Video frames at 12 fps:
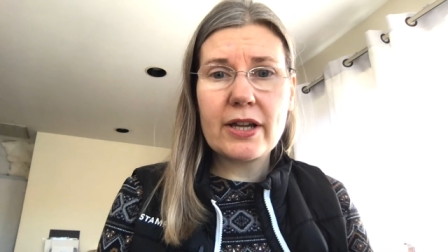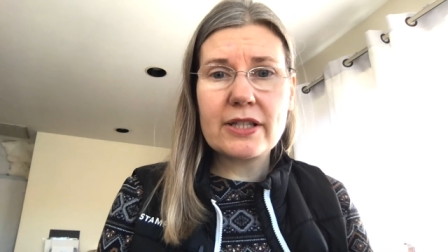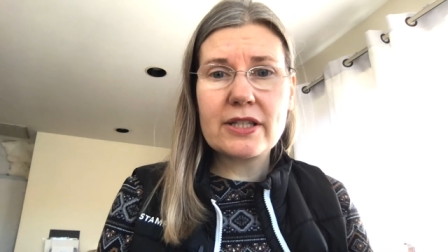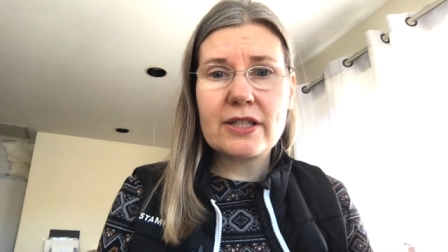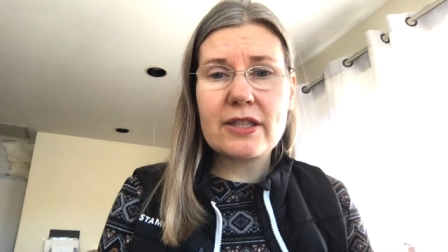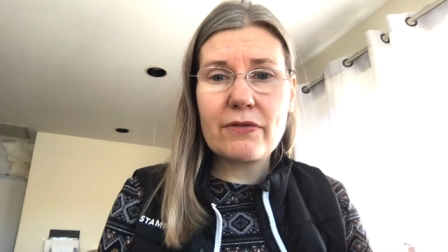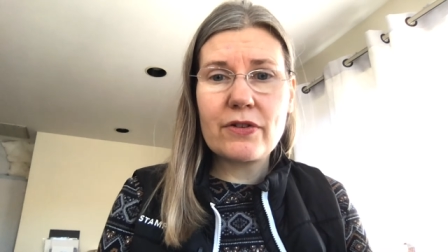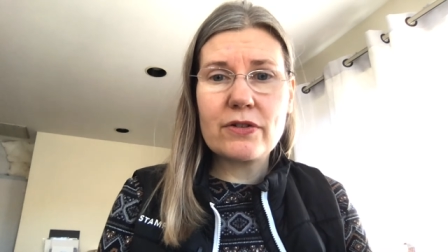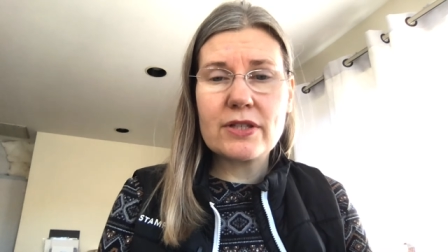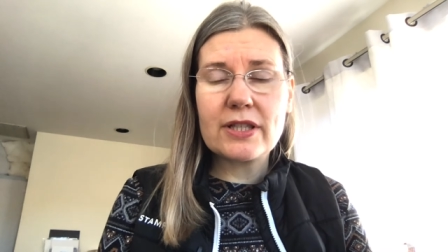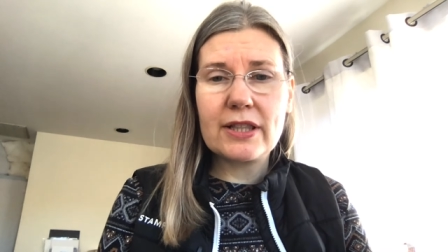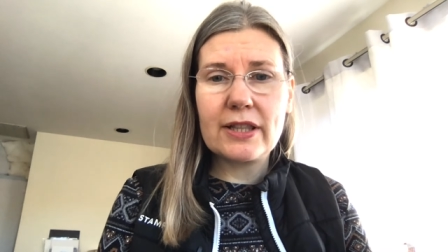It's the
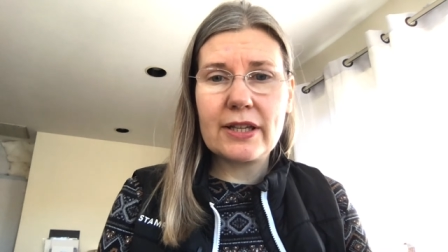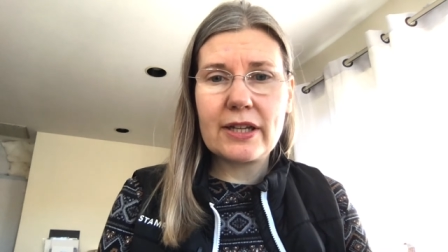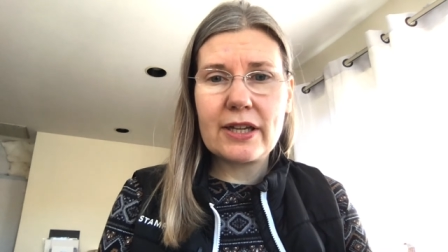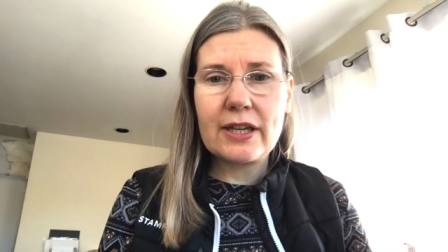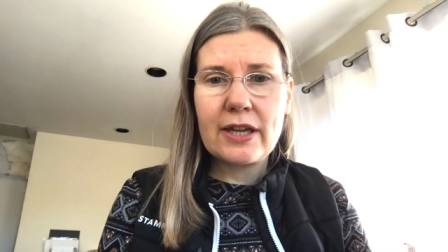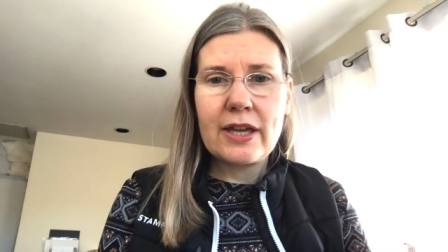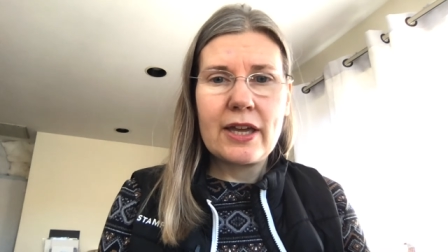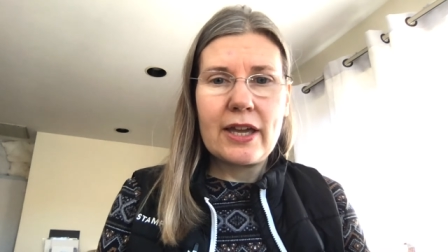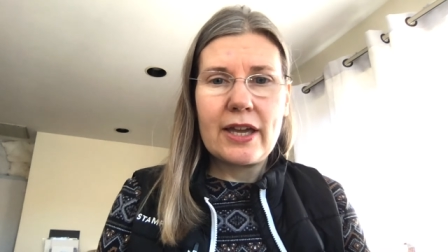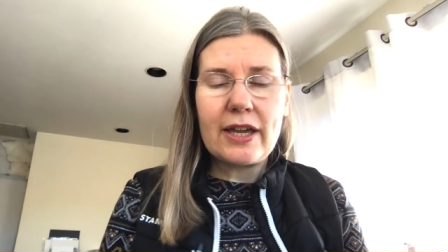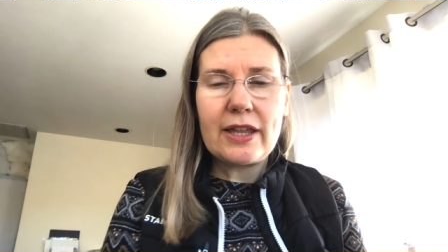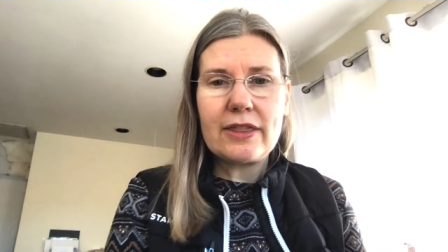first link
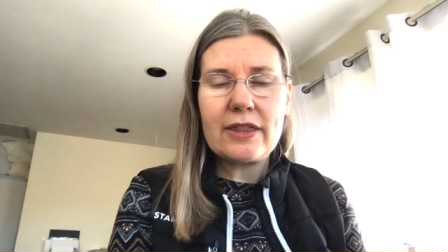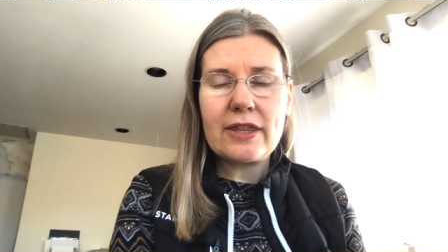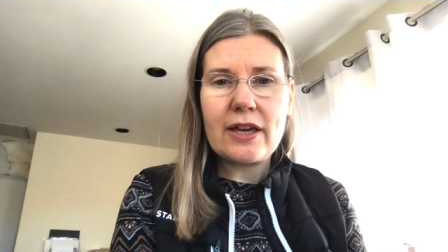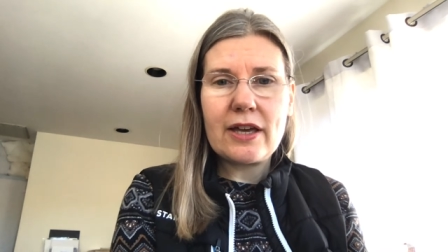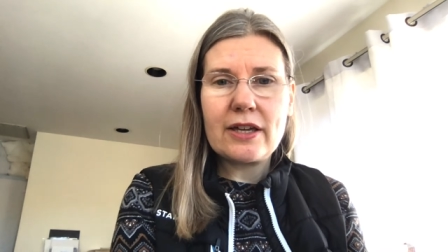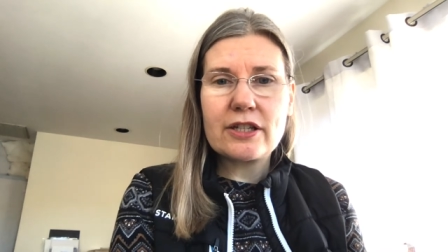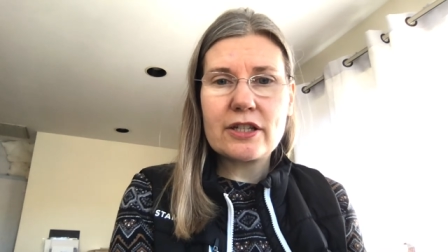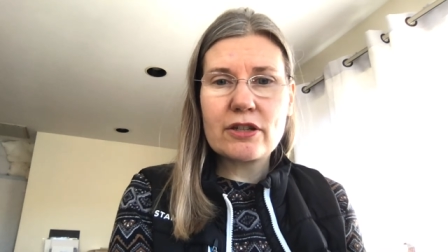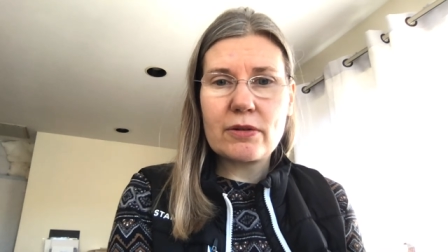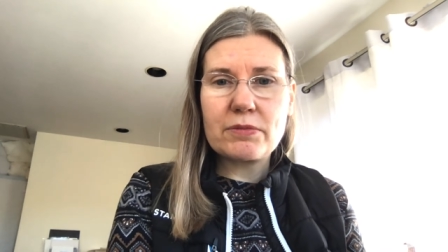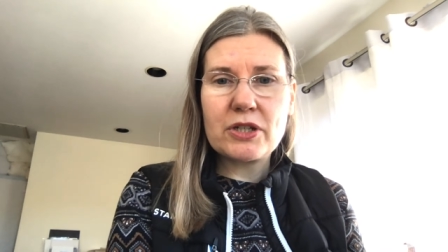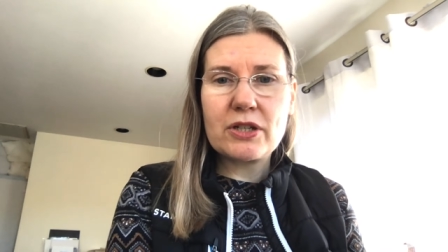in the
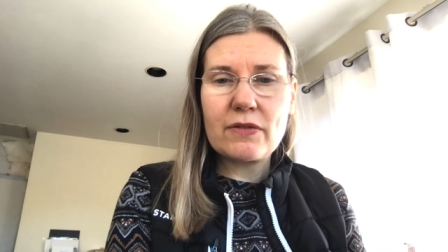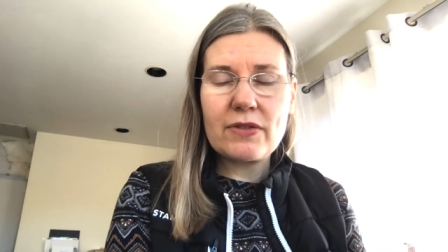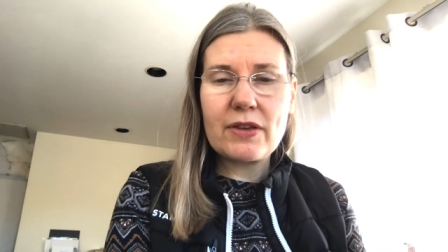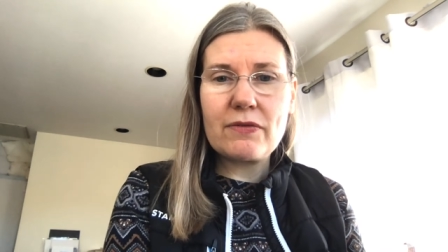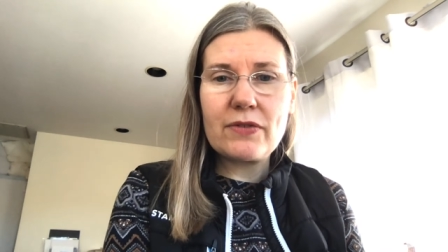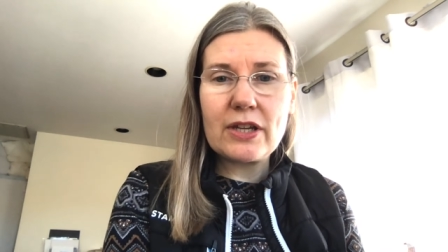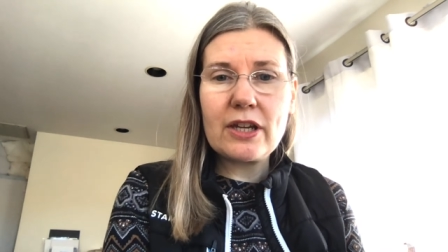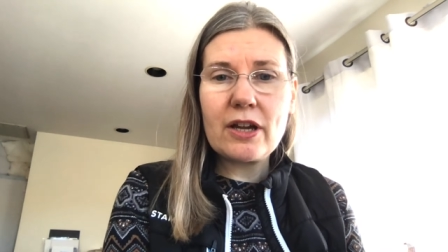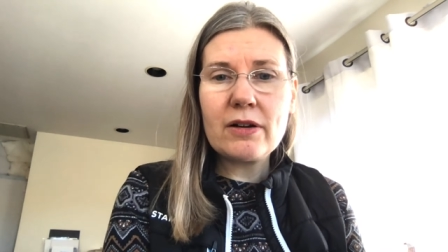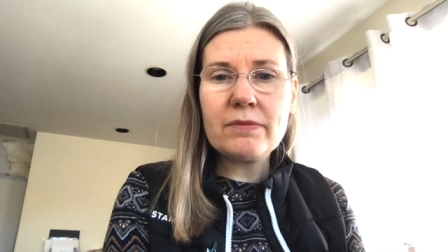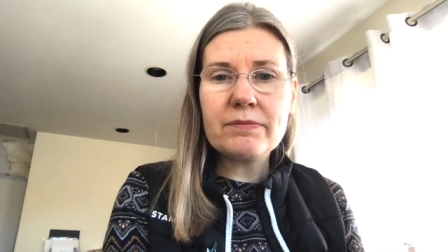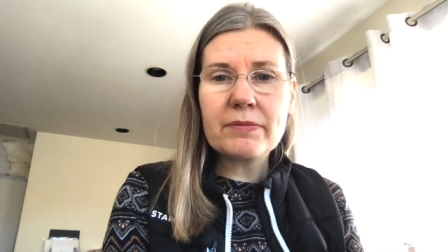description of the
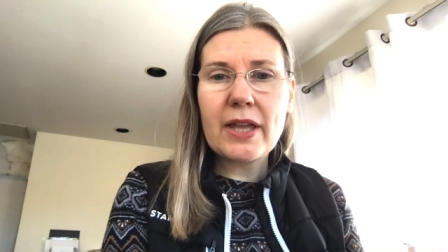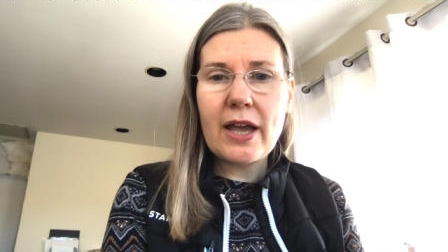video.